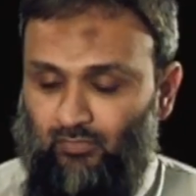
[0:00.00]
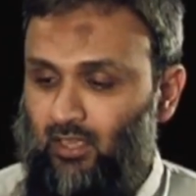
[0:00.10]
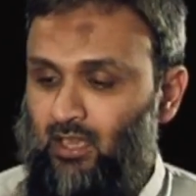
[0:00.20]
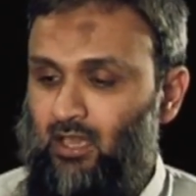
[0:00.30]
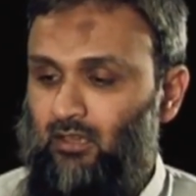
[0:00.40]

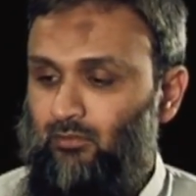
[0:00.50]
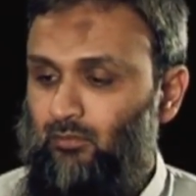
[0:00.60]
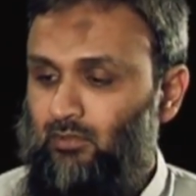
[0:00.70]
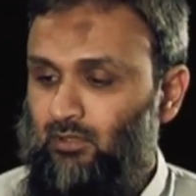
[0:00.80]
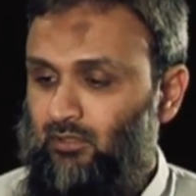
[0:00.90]
Yeah,
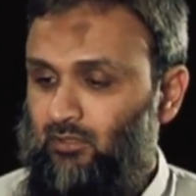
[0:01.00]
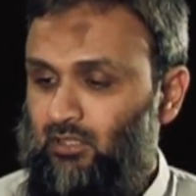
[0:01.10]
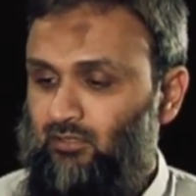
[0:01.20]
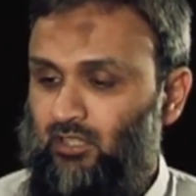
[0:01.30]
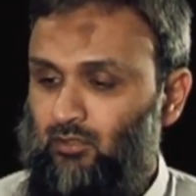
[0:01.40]
let's
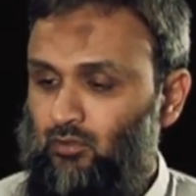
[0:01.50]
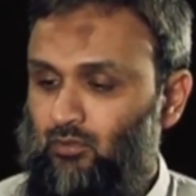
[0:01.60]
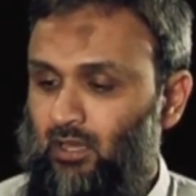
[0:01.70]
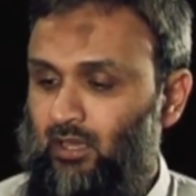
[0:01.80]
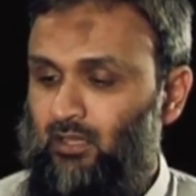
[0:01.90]
just take
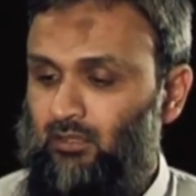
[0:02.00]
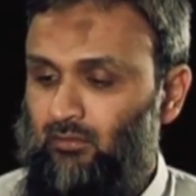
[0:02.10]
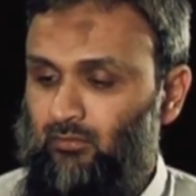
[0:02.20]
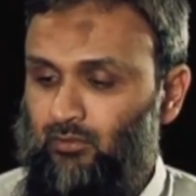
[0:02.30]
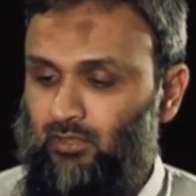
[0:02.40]
2 ayat
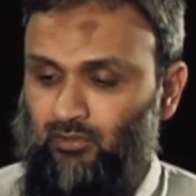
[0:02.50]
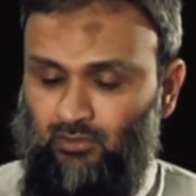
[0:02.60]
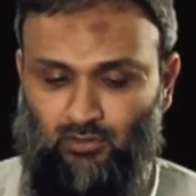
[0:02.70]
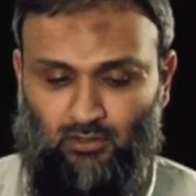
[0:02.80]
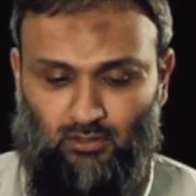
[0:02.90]
for this.